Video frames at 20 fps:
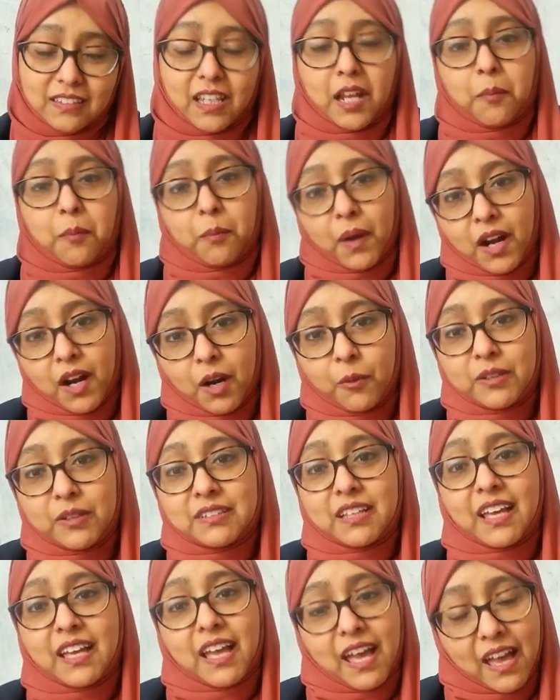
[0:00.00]
In Bangla we
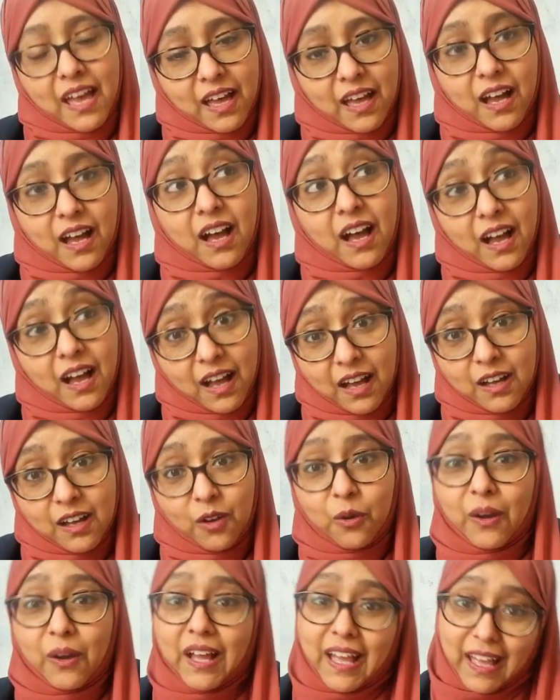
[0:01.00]
say ha
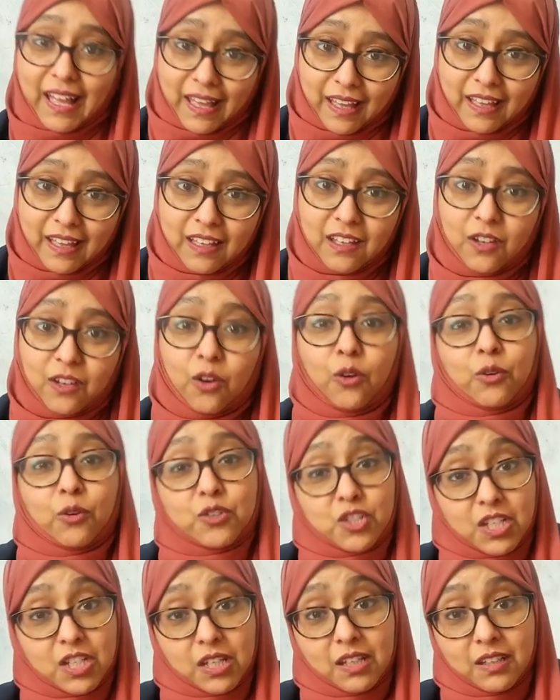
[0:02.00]
or he
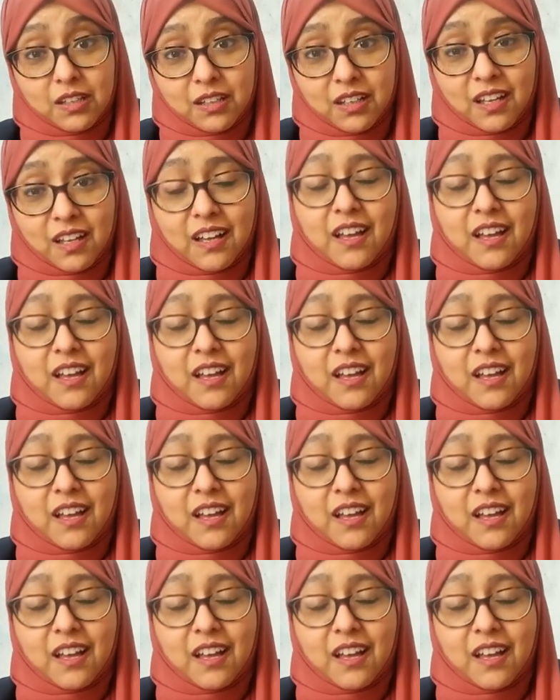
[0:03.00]
or ji.